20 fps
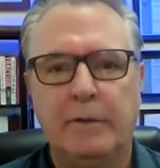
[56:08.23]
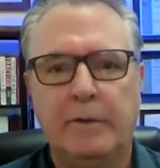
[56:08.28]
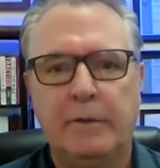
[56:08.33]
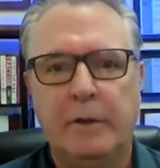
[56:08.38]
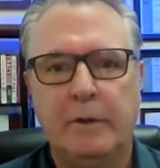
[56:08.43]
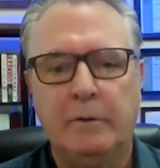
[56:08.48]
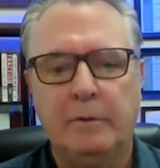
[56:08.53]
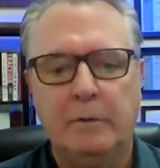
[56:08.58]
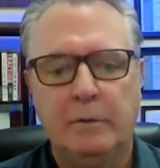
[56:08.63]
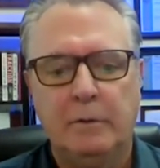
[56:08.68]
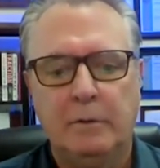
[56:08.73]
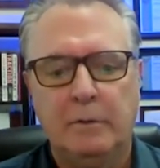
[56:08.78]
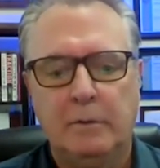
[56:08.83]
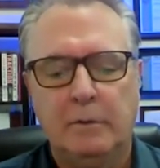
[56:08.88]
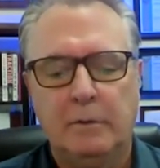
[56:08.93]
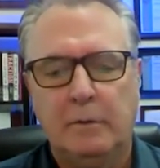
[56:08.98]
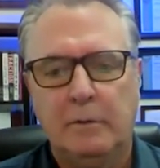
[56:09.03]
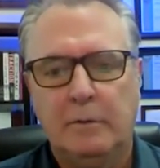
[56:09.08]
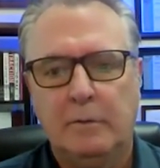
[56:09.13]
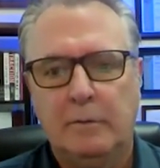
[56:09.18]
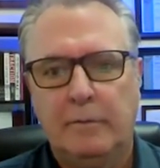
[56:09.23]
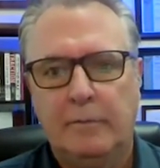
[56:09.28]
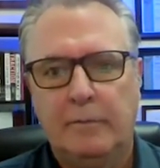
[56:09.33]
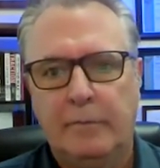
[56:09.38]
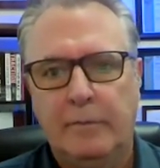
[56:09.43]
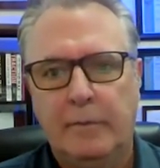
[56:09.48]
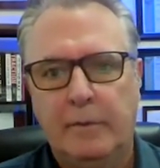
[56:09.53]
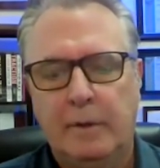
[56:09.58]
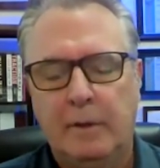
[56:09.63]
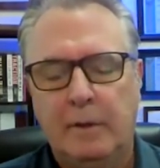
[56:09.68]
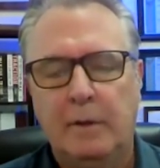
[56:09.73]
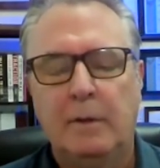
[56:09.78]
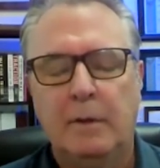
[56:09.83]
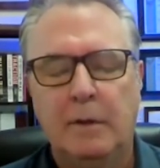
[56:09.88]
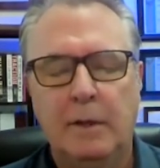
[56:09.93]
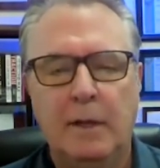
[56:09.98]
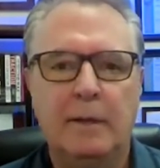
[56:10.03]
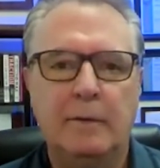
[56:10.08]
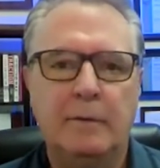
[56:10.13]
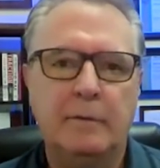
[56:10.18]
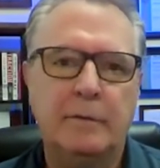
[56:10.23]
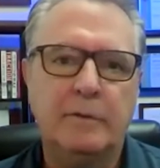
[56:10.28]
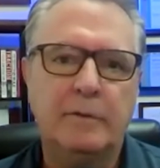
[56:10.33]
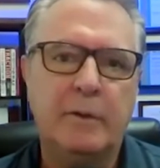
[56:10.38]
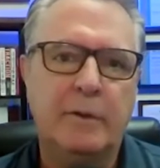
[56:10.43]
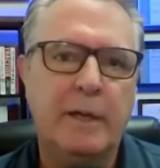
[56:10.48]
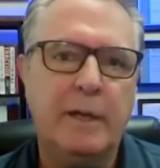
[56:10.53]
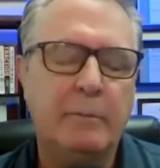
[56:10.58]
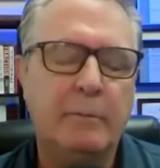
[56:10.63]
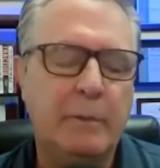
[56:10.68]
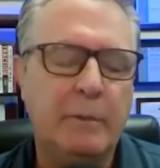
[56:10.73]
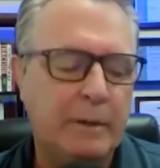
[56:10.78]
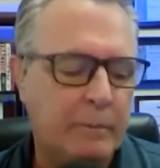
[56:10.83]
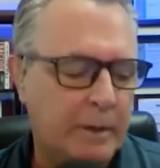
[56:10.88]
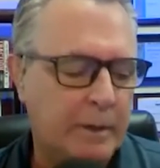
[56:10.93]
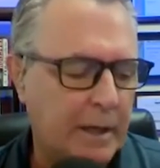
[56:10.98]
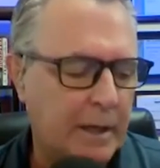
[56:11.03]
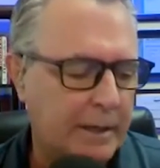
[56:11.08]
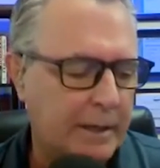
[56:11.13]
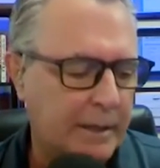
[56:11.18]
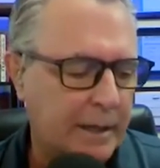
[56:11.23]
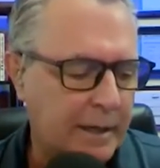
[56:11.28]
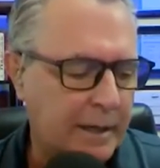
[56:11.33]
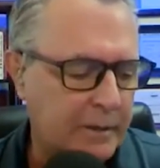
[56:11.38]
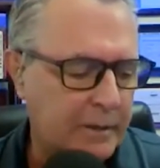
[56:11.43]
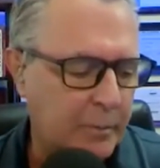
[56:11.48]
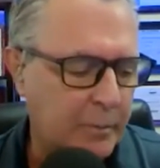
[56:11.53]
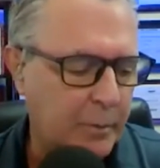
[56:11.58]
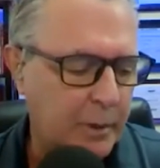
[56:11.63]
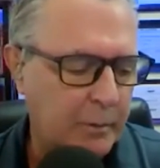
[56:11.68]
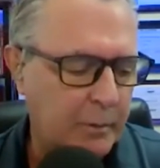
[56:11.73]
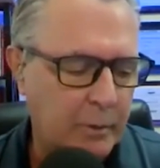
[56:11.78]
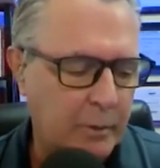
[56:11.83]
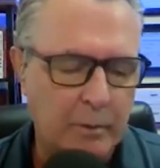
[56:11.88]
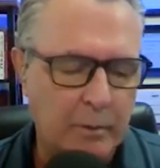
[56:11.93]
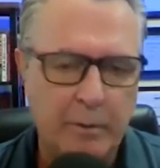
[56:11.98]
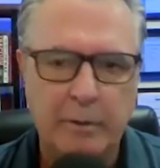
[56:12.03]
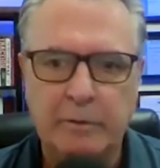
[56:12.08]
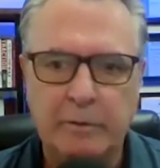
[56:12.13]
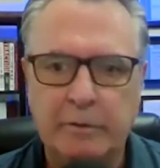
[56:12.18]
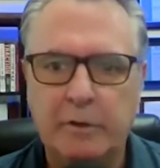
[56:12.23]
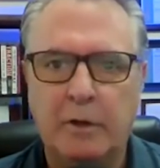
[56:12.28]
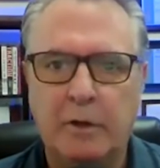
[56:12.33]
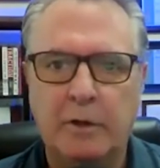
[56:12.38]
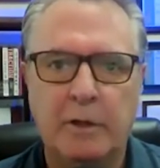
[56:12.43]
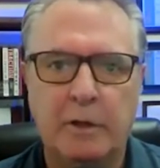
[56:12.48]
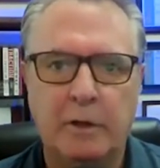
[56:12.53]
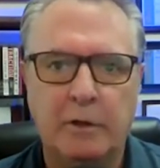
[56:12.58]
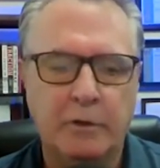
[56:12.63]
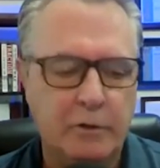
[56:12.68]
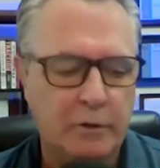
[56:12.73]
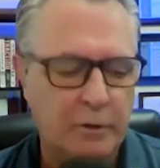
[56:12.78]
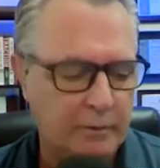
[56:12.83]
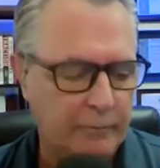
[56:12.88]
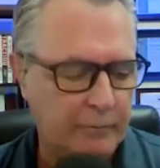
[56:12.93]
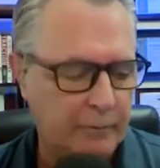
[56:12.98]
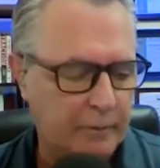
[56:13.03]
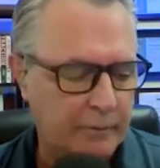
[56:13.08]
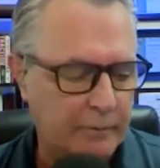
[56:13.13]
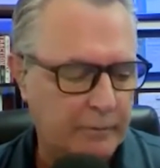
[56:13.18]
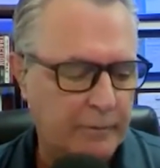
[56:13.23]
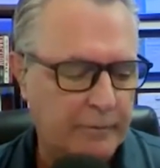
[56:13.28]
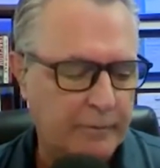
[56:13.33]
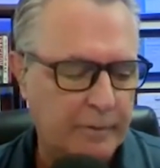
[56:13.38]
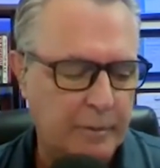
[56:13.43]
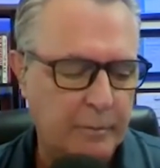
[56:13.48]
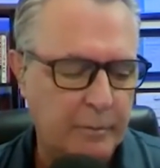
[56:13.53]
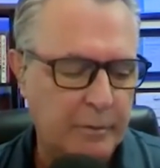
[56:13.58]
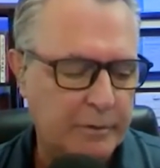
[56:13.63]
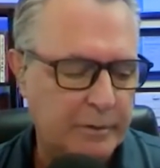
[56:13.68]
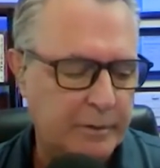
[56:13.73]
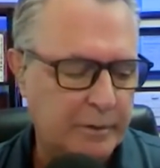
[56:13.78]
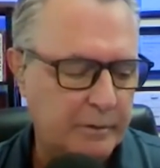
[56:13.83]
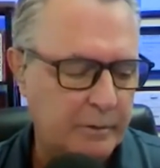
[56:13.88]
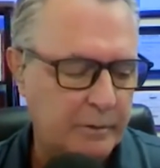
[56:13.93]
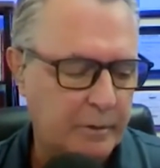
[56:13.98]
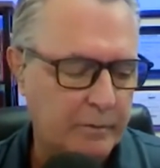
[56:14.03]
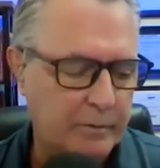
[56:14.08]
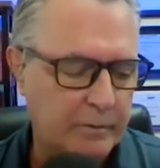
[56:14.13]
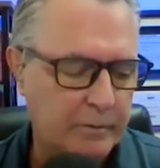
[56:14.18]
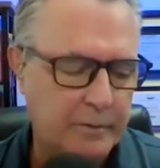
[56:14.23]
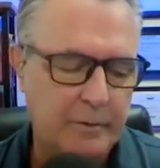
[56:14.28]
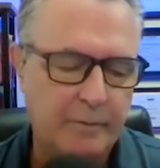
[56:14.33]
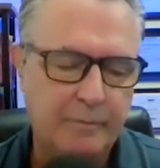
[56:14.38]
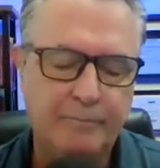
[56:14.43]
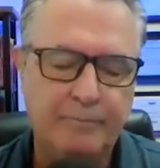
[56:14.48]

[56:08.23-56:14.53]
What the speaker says: I mean that's 60 doors. That's 5 doors a month. So then we kind of got at the point where we're shooting for 15% growth. So